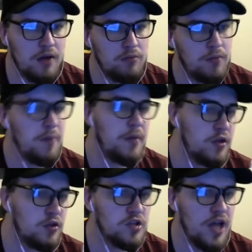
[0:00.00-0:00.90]
And maybe he
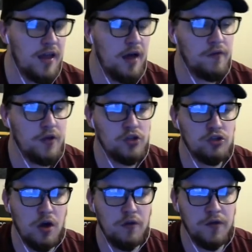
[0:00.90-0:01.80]
does get that first
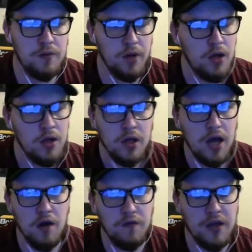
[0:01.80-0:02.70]
trophy, but I
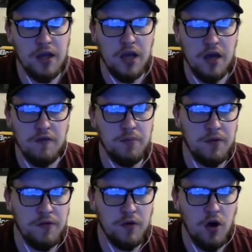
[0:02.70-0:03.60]
don't think it'll ever be
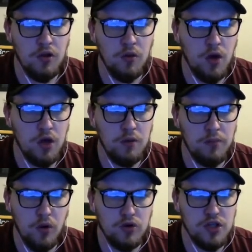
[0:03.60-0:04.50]
forgotten the work that
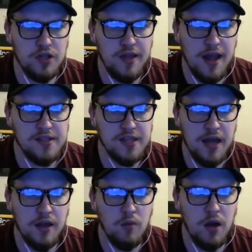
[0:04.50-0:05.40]
Poch did there to get them where